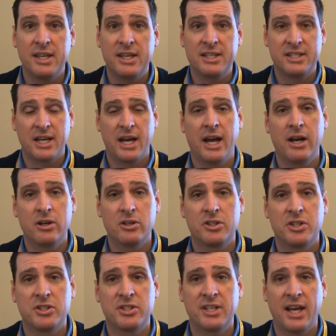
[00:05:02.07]
the entire
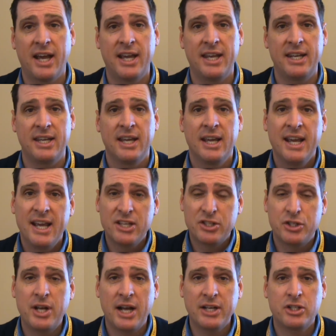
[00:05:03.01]
society.
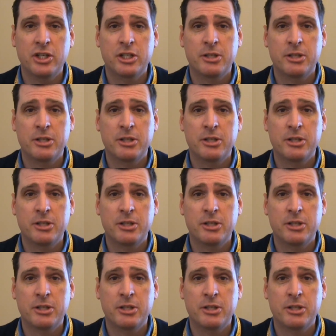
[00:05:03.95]
It's not